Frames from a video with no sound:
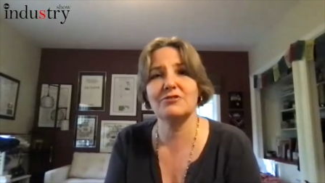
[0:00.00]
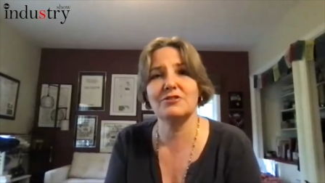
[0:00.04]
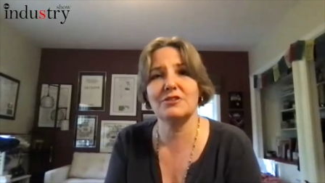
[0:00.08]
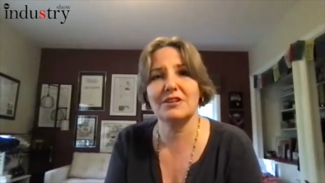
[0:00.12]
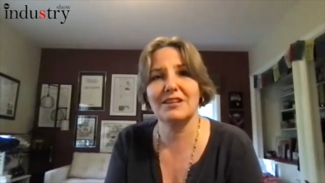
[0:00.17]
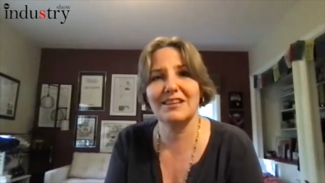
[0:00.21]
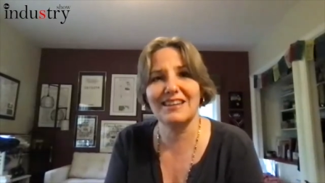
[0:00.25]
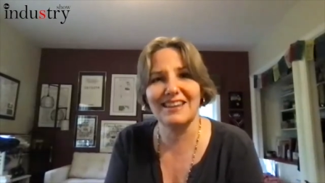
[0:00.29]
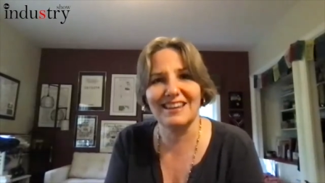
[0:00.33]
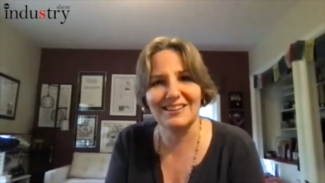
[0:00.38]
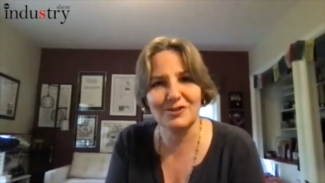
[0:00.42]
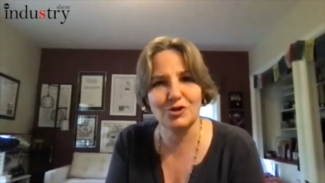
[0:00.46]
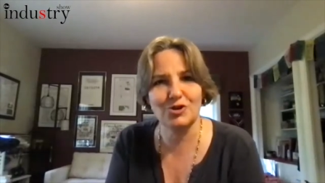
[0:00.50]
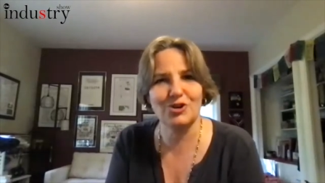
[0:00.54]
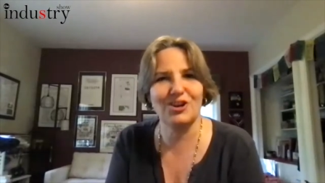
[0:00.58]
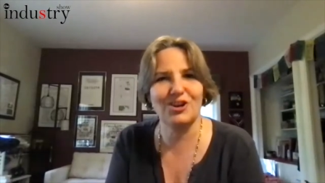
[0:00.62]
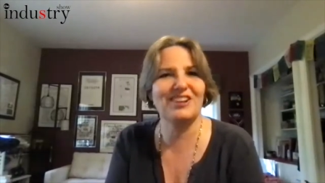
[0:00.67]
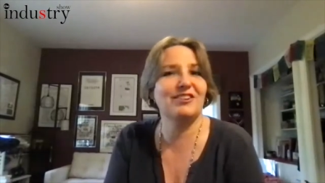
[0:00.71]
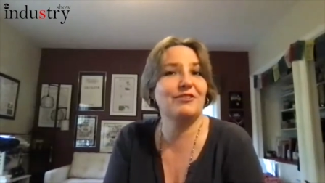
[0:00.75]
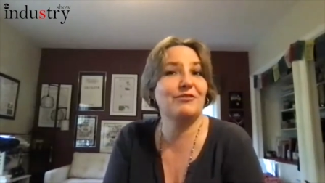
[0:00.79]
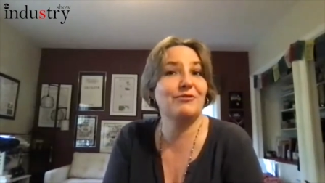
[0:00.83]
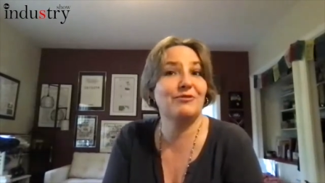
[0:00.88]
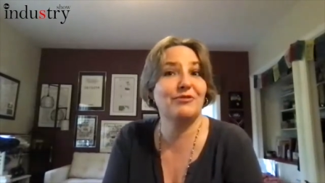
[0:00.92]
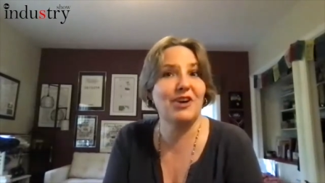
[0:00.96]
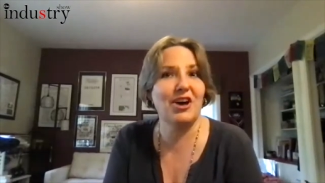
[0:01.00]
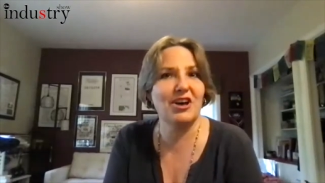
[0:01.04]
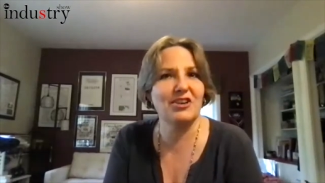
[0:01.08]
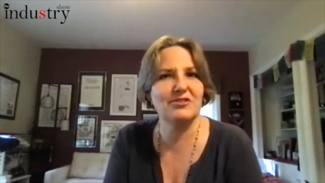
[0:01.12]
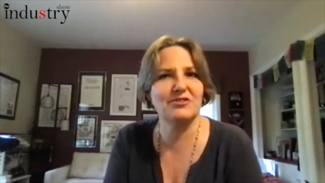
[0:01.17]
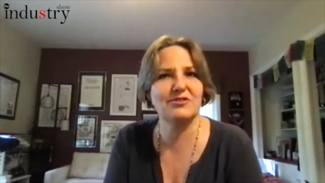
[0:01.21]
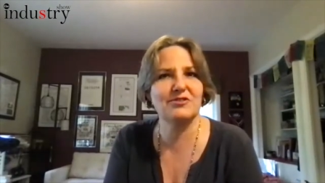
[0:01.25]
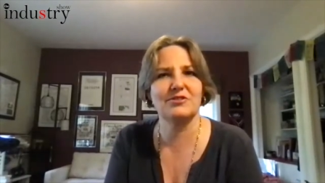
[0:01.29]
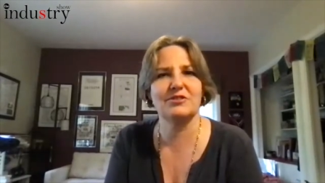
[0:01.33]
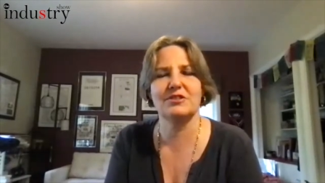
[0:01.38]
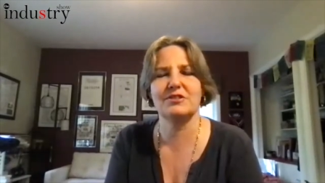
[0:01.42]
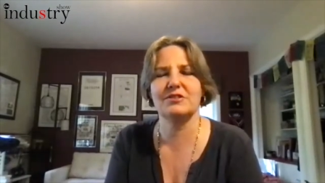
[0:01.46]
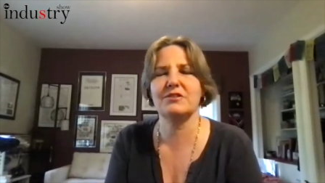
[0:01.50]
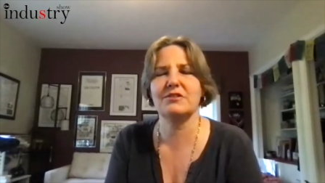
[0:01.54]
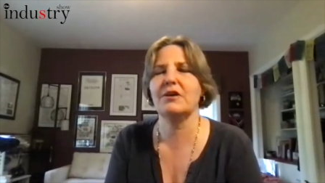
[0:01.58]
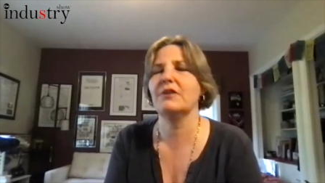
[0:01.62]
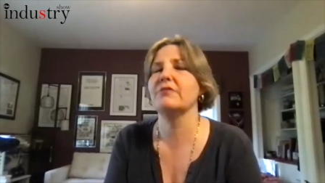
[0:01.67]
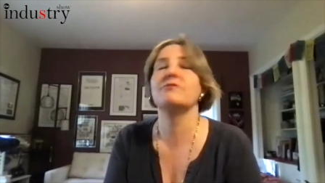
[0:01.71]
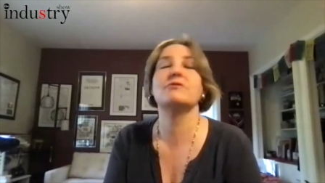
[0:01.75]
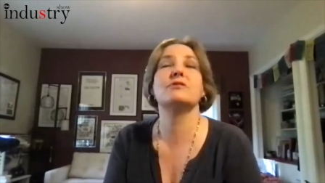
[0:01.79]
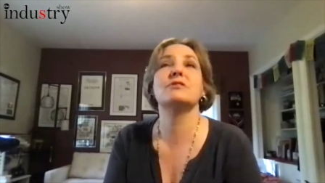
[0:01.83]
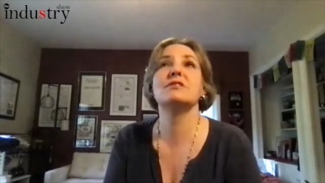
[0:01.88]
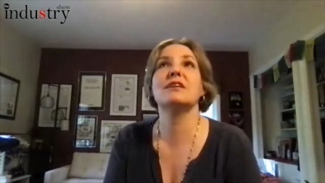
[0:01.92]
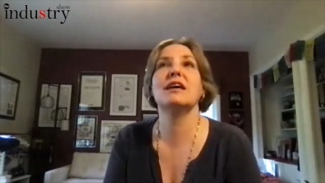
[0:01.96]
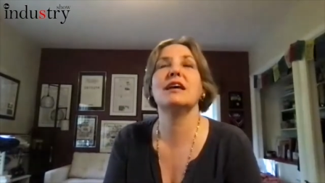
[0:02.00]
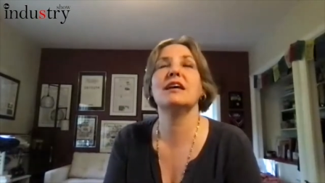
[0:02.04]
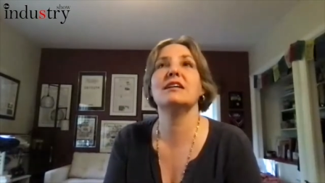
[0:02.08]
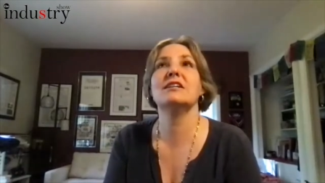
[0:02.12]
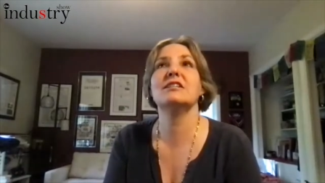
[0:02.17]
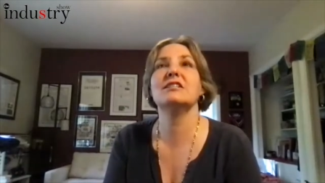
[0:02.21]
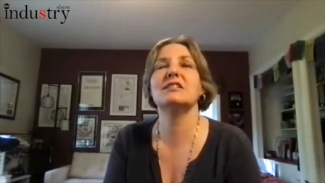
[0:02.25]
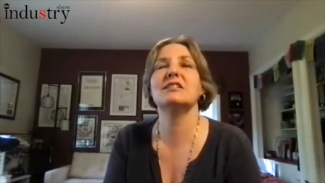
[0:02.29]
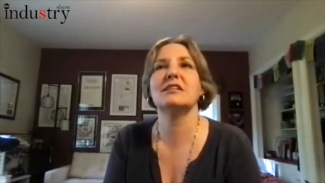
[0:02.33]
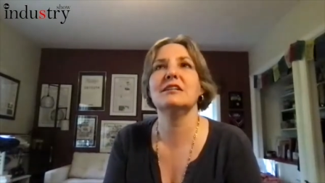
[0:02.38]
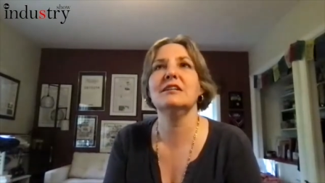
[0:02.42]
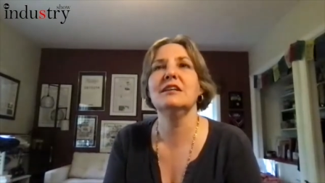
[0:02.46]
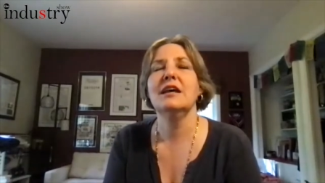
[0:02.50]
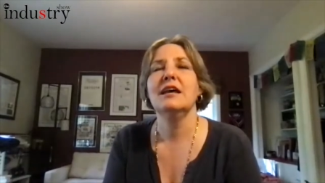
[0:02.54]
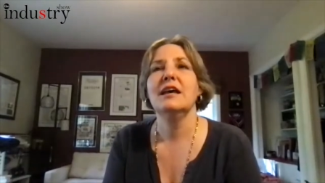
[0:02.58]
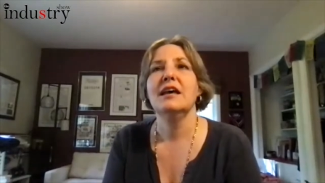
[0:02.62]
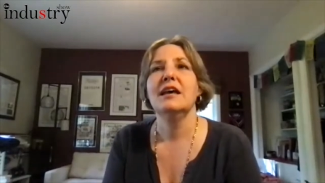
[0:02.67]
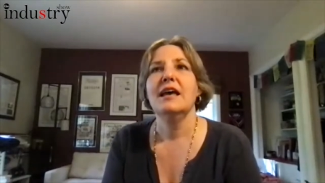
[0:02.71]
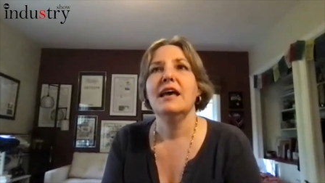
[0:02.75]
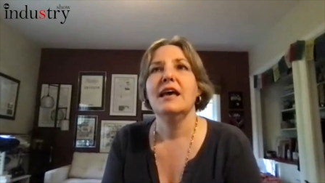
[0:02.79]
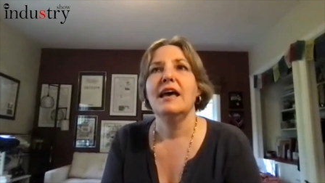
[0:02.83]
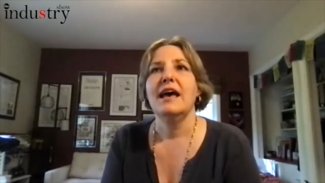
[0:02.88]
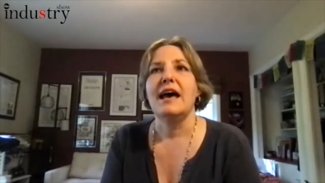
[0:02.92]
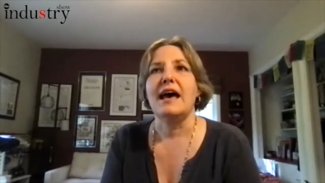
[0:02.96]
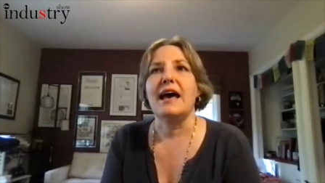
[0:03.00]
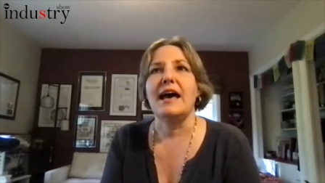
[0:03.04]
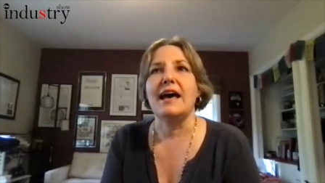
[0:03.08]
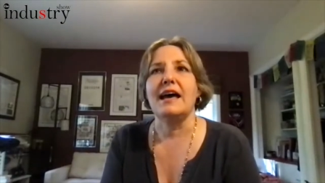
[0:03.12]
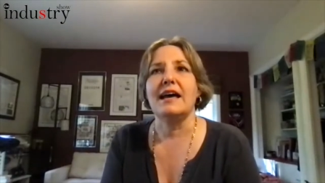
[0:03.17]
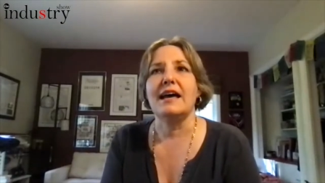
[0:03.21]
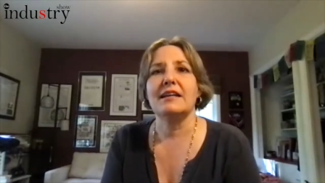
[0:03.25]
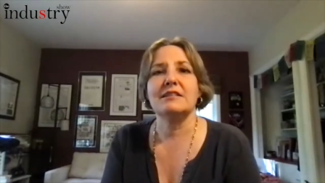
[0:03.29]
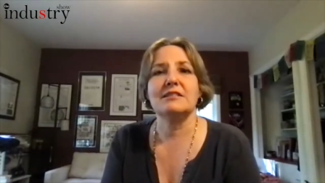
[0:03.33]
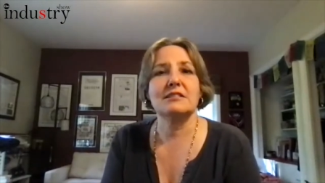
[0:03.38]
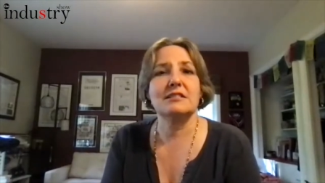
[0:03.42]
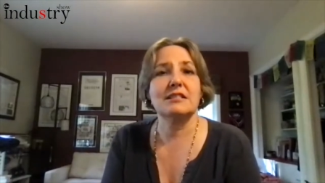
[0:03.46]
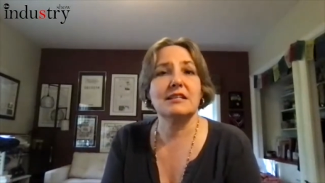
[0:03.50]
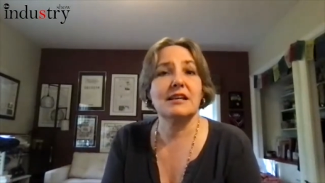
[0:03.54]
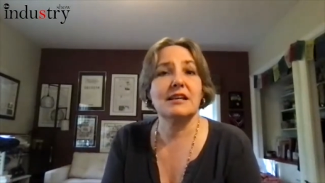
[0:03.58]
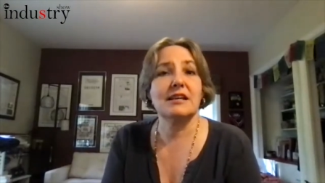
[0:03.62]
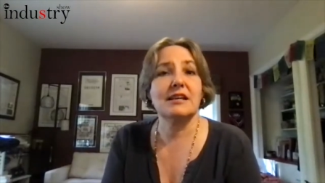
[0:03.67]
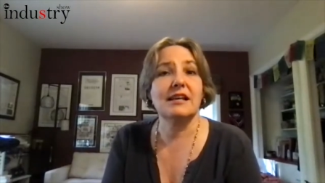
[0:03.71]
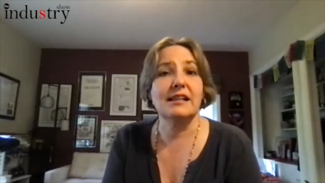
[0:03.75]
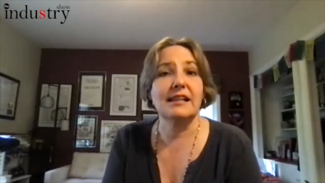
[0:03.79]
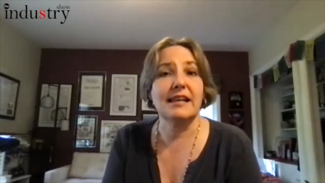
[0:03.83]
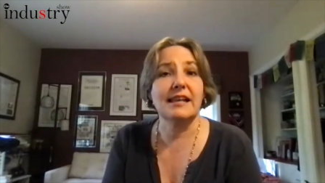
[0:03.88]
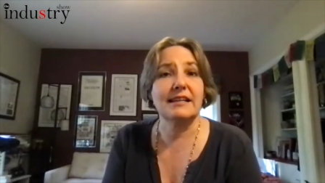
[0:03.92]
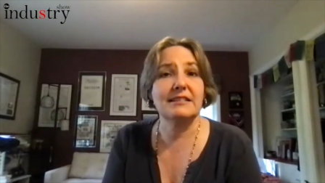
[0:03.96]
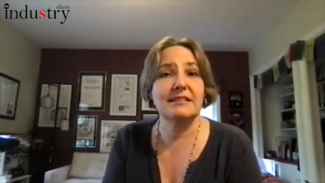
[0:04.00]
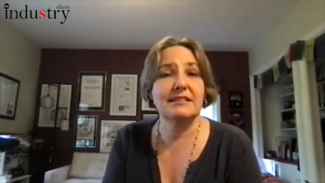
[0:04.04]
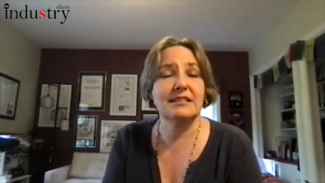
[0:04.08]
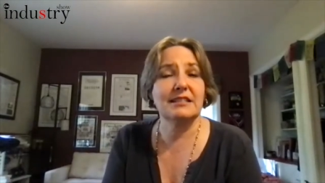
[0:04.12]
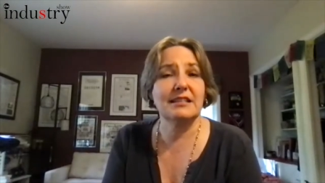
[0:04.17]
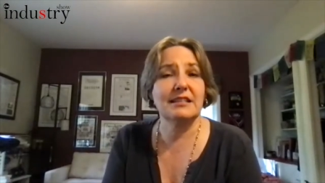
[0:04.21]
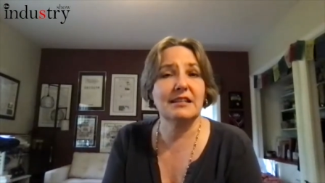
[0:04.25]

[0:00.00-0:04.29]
and again, trying to foster this conversation, and collected